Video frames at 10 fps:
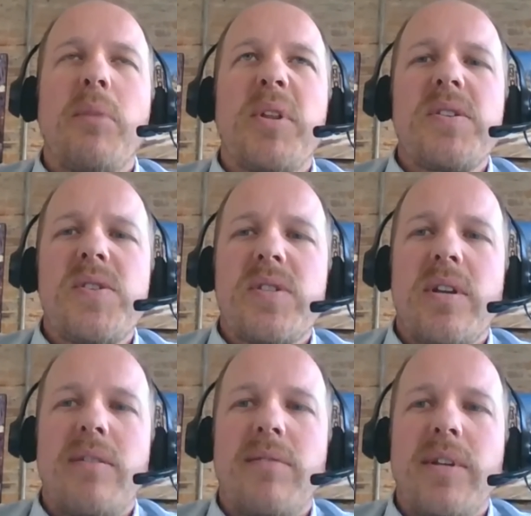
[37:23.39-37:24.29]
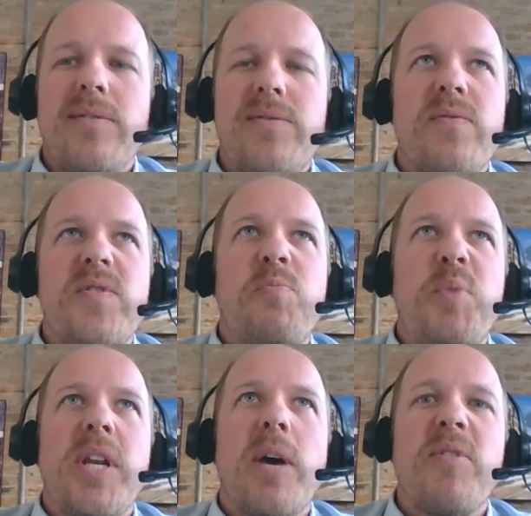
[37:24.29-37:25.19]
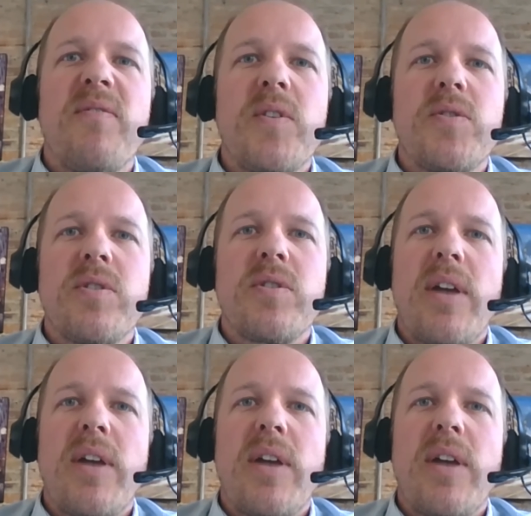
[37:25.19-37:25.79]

but this is going to really sort of speed up the future.